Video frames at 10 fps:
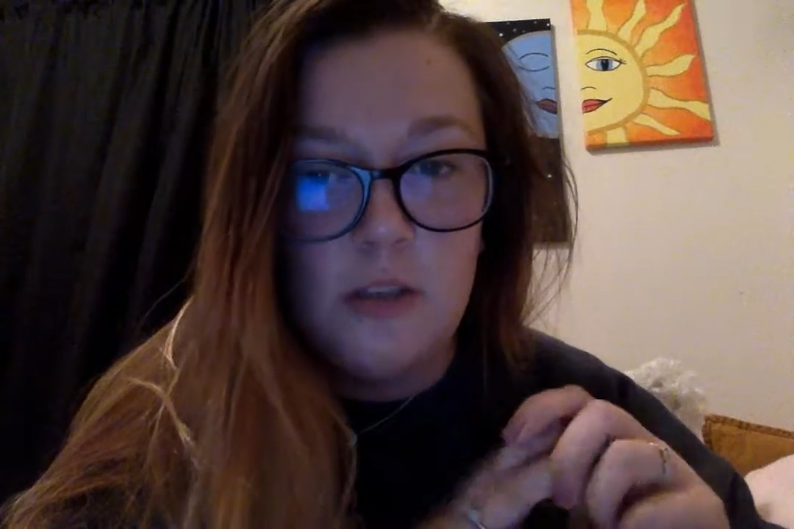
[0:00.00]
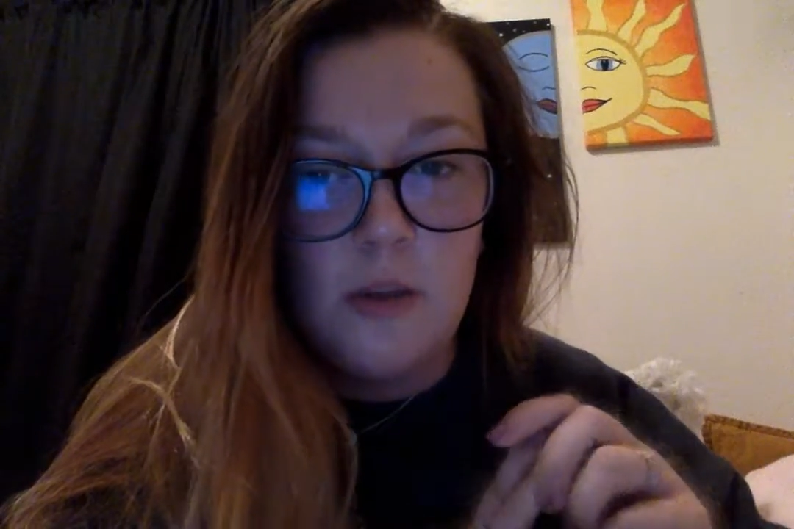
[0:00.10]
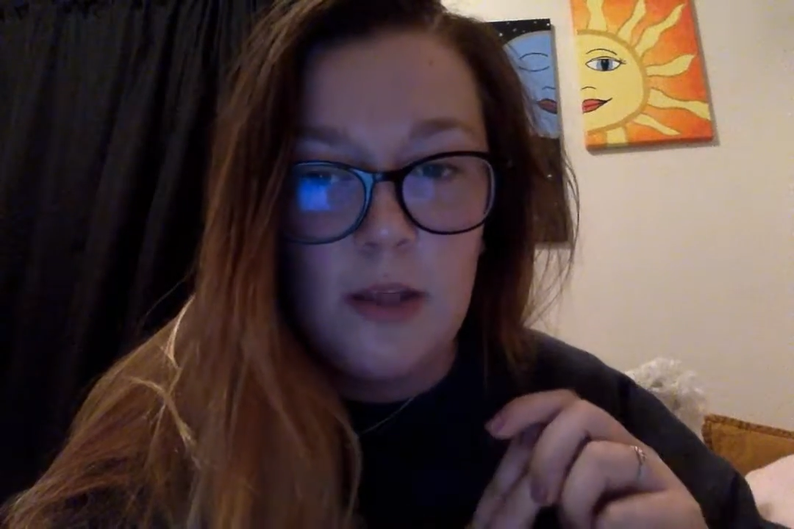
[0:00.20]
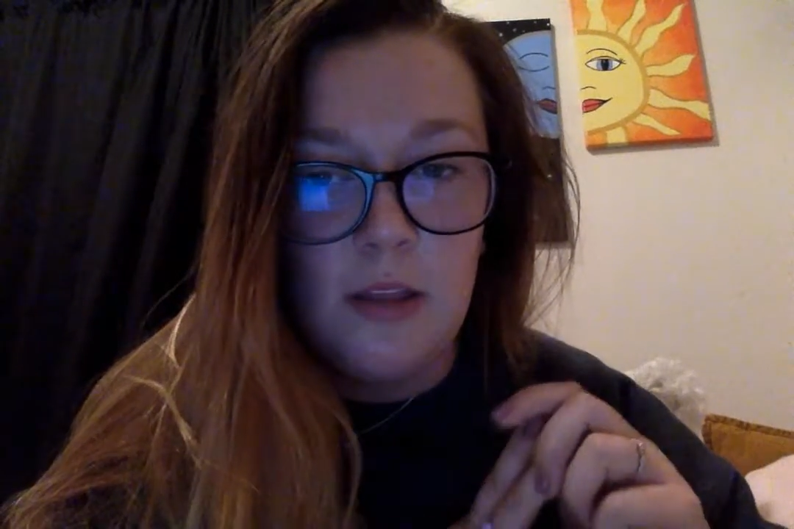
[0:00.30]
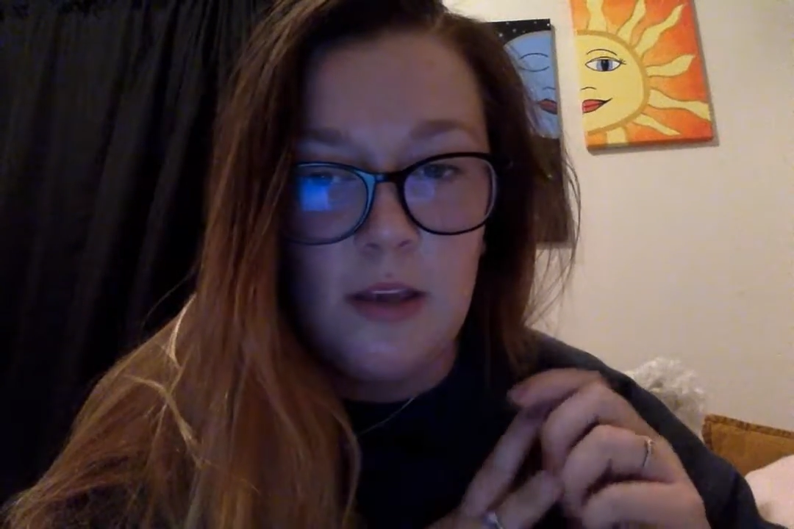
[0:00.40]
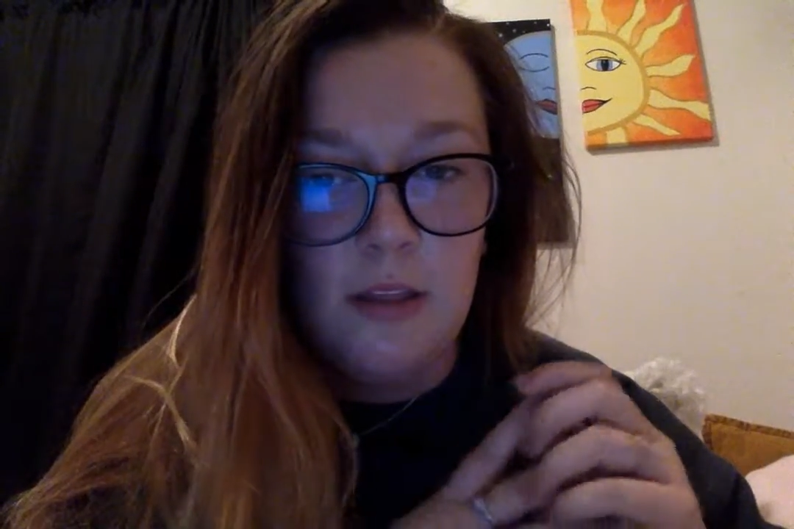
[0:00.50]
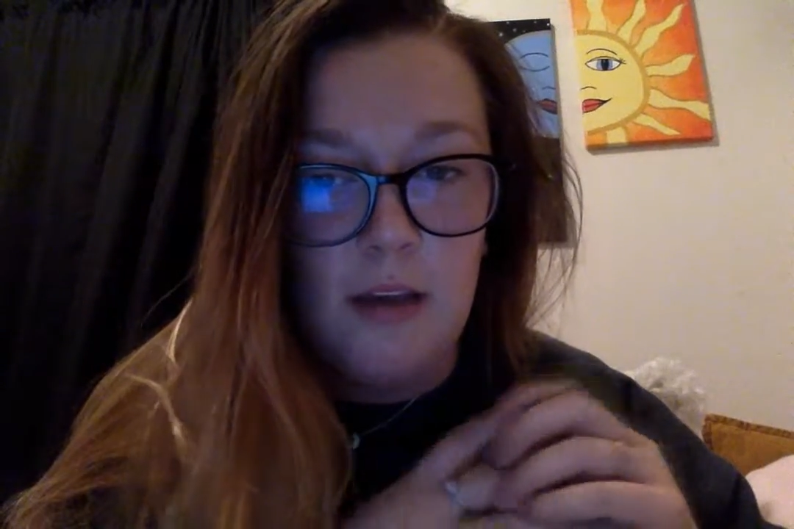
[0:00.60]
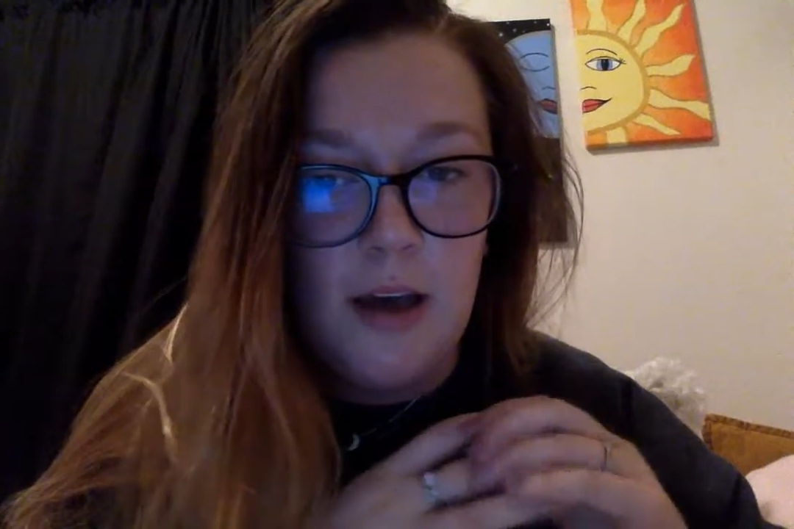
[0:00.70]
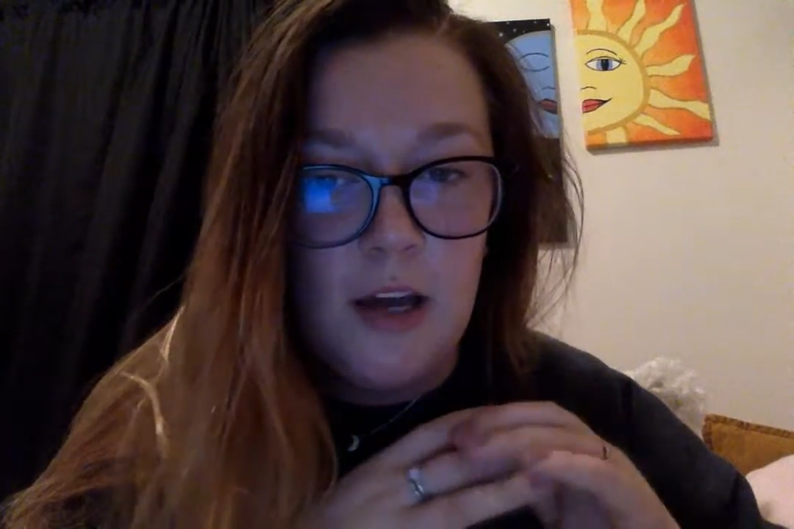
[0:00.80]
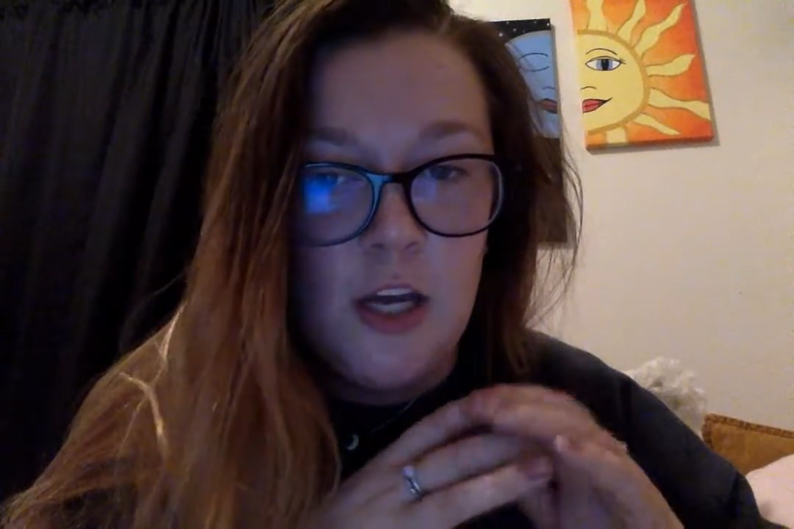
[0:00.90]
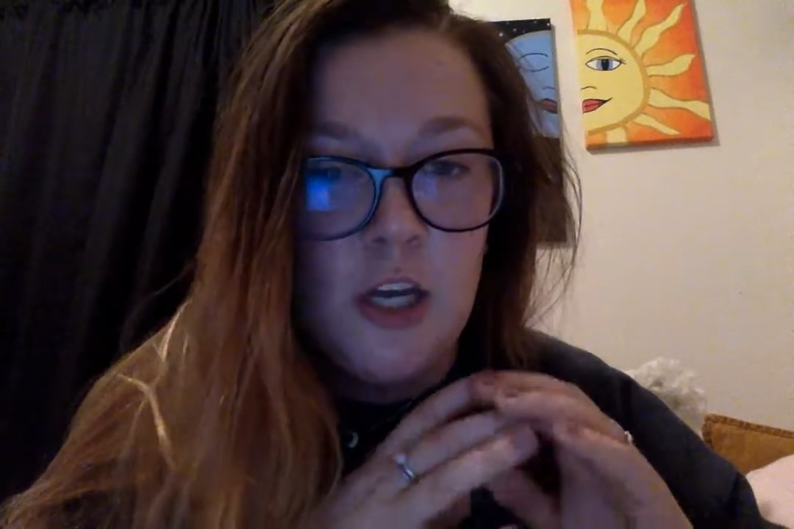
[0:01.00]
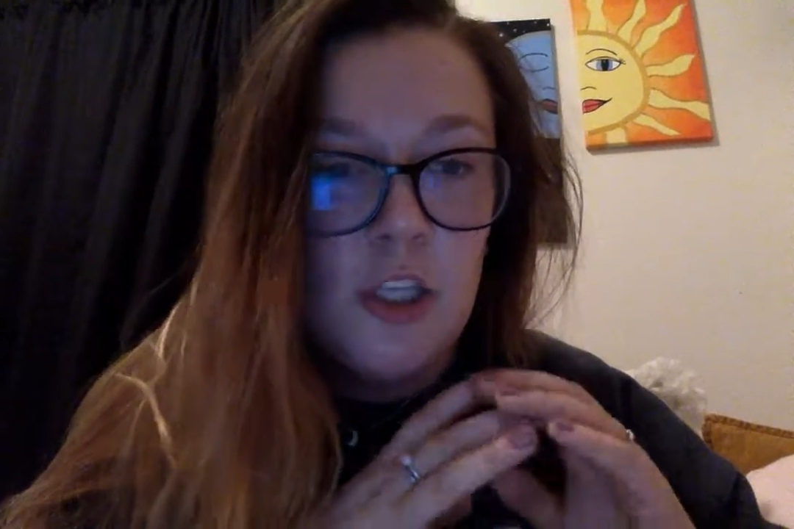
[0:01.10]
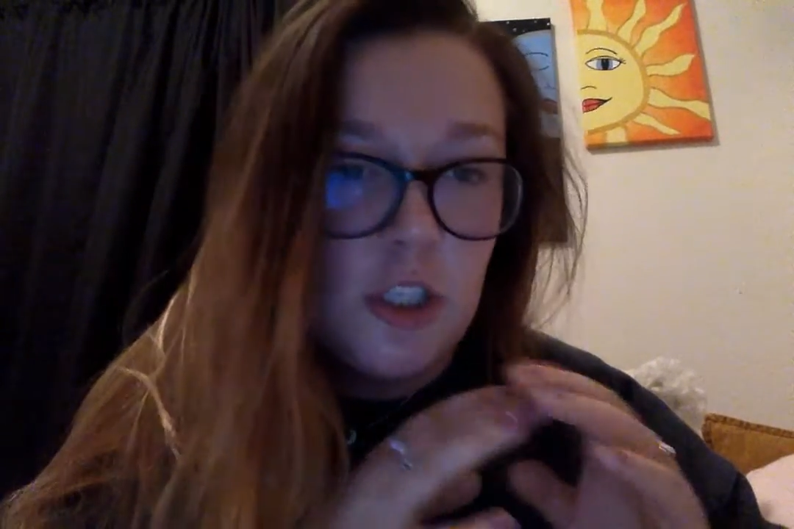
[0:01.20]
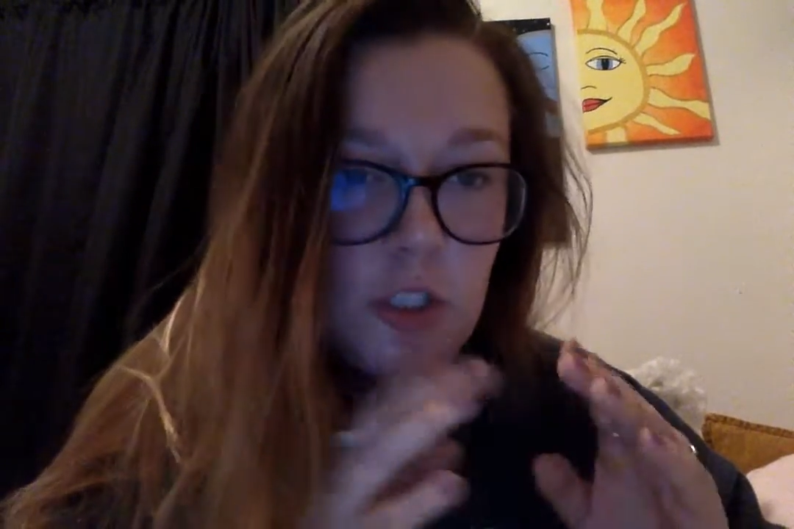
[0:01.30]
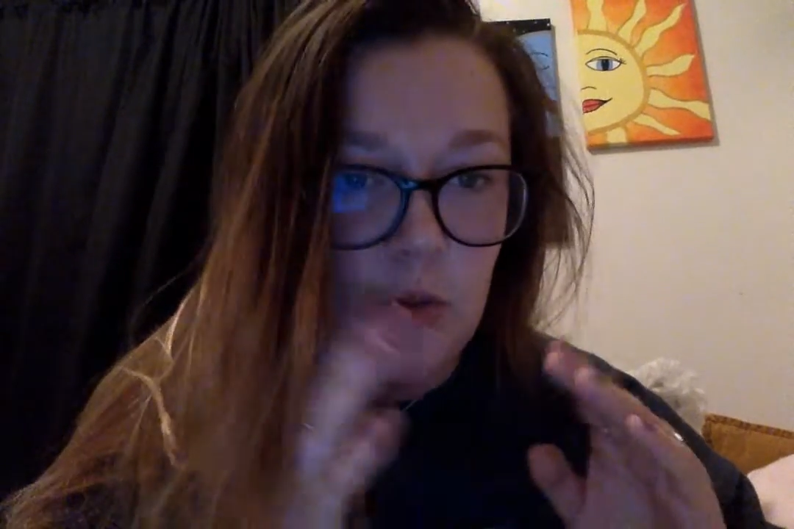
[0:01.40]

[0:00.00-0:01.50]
So I think that just